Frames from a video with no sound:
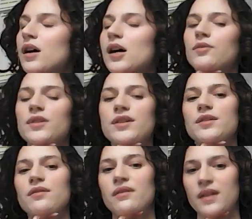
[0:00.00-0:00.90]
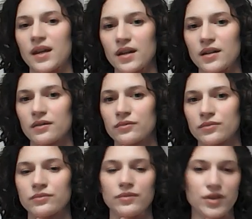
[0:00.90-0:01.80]
and what do you think
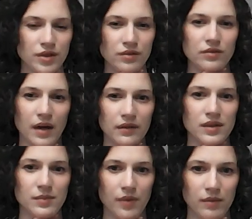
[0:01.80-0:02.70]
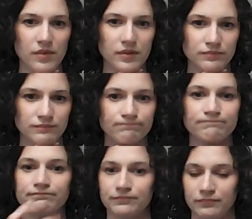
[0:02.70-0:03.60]
we should do about this problem?
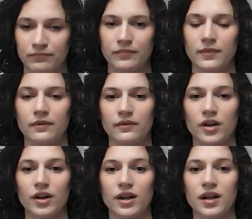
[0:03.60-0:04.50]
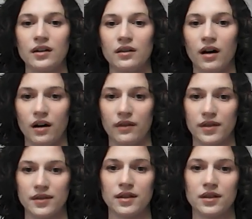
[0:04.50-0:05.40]
Very
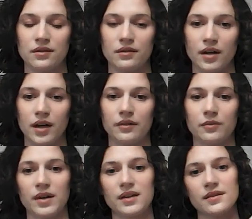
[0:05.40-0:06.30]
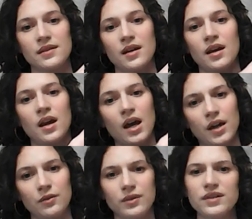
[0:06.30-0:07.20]
obviously two thought groupings.
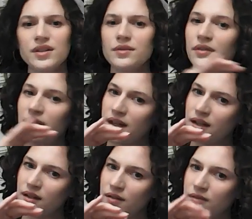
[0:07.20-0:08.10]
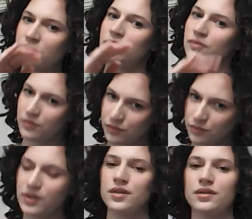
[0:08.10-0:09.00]
And what do you think
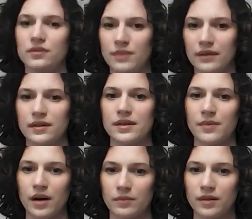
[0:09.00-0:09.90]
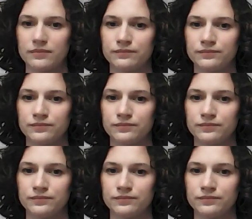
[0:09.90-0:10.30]
we should do about this problem?